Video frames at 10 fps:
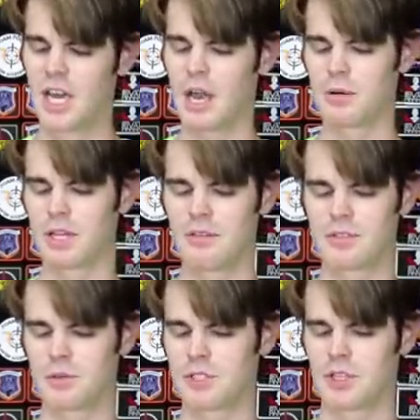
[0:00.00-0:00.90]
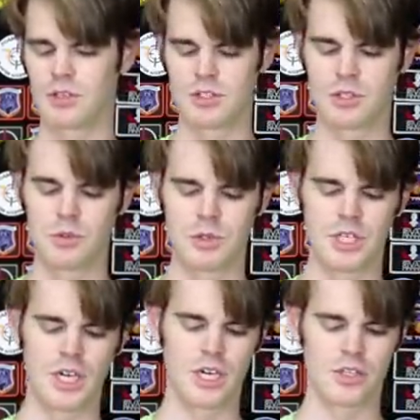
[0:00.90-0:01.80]
I would love to return to
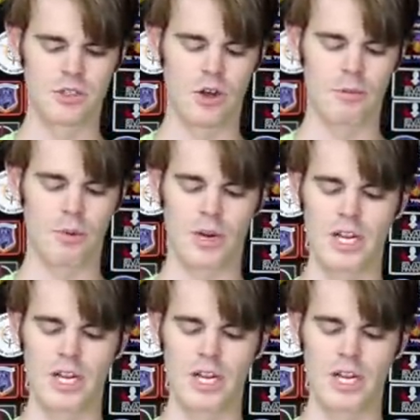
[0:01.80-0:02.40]
the uh, the drawing board.